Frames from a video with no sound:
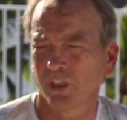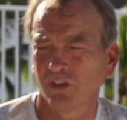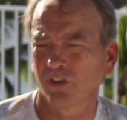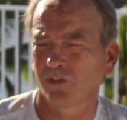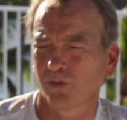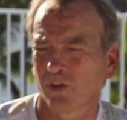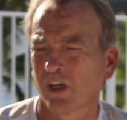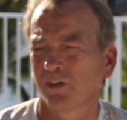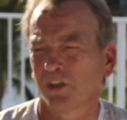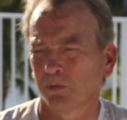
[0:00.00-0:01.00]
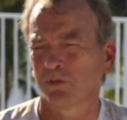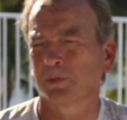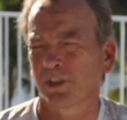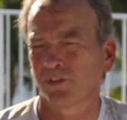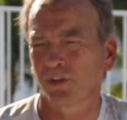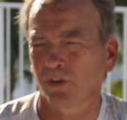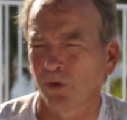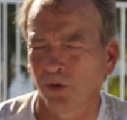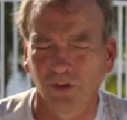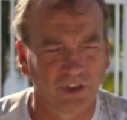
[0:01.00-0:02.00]
just drowned and it was because of the
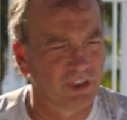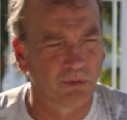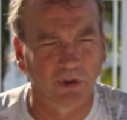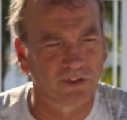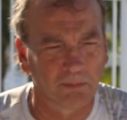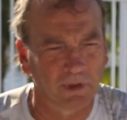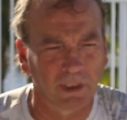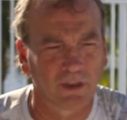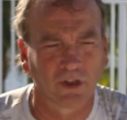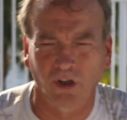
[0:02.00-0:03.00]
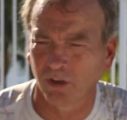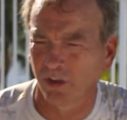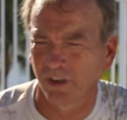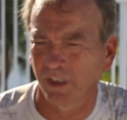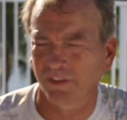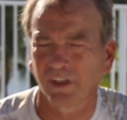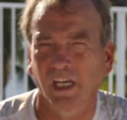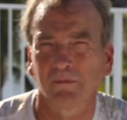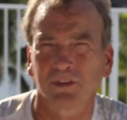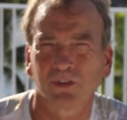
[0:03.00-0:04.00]
cold and he wasn't bitten at all or nothing
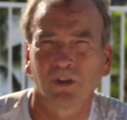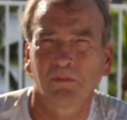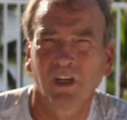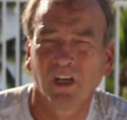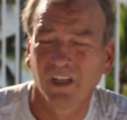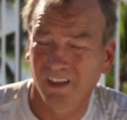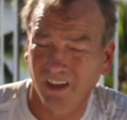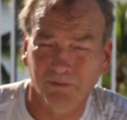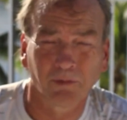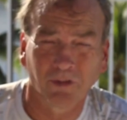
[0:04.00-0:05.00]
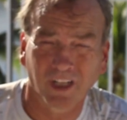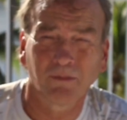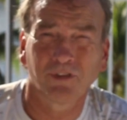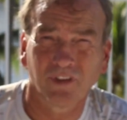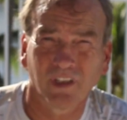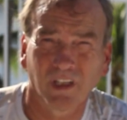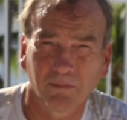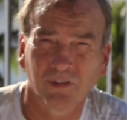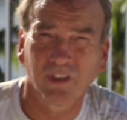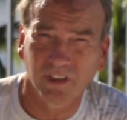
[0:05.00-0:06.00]
happened to him. Not from what I'm seeing.
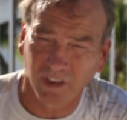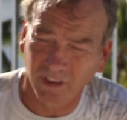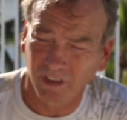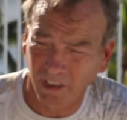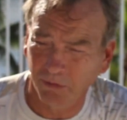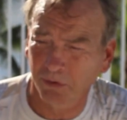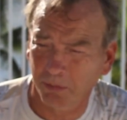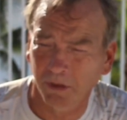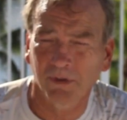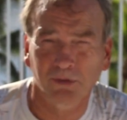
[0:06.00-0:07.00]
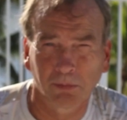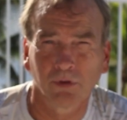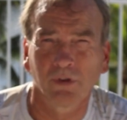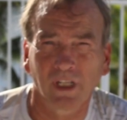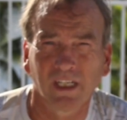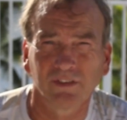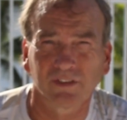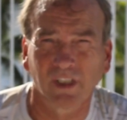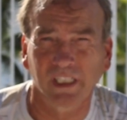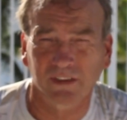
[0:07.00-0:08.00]
I'm seeing that he was pretty much brutalized
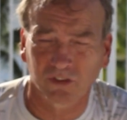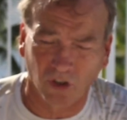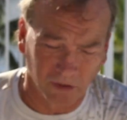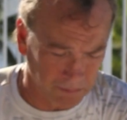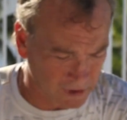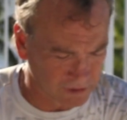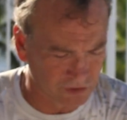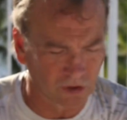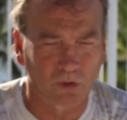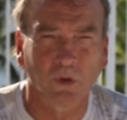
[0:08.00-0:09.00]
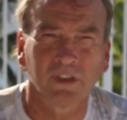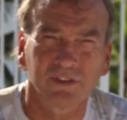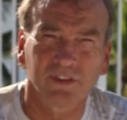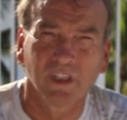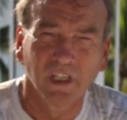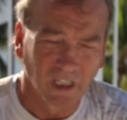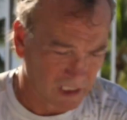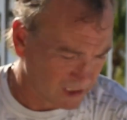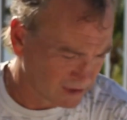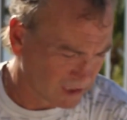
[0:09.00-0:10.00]
like Don Brancheau was,
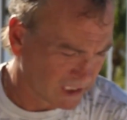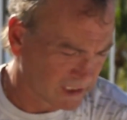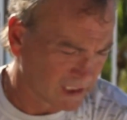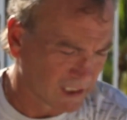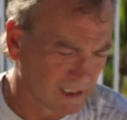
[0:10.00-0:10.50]
and like